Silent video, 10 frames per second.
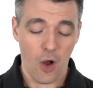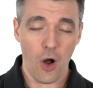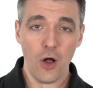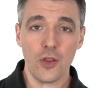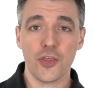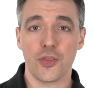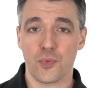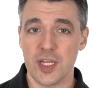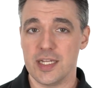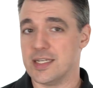All
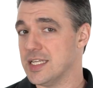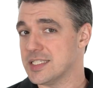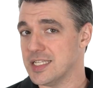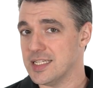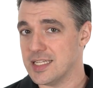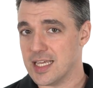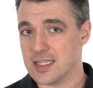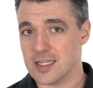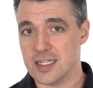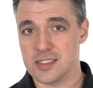three DC
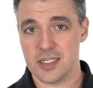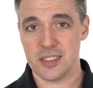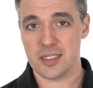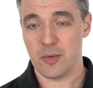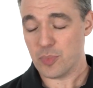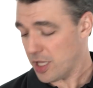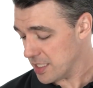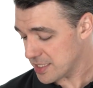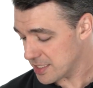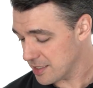DN lenses,
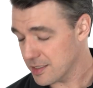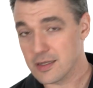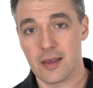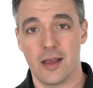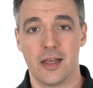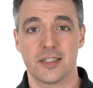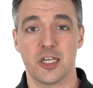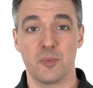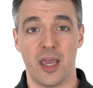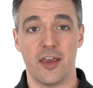plus a
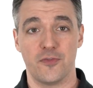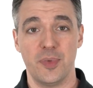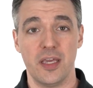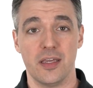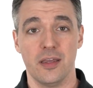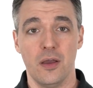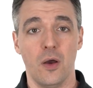Sigma FP,